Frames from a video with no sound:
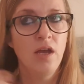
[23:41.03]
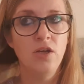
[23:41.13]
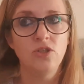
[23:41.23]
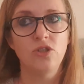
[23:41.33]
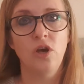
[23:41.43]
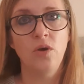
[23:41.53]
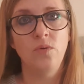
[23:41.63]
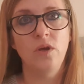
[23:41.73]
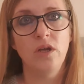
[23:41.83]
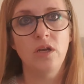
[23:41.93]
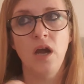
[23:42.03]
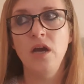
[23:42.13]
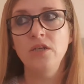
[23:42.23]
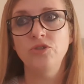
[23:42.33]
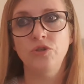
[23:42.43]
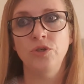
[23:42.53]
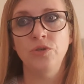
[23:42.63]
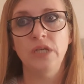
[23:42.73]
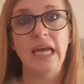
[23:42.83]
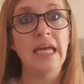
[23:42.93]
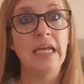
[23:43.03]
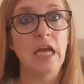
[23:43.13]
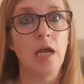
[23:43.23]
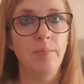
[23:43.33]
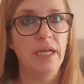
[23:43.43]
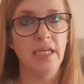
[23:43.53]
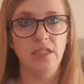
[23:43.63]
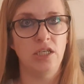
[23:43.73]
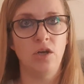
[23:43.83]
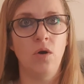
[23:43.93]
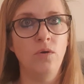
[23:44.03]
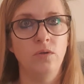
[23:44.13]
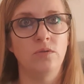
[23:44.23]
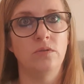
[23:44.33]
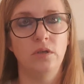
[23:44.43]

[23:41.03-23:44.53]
So Gertrude, in complete denial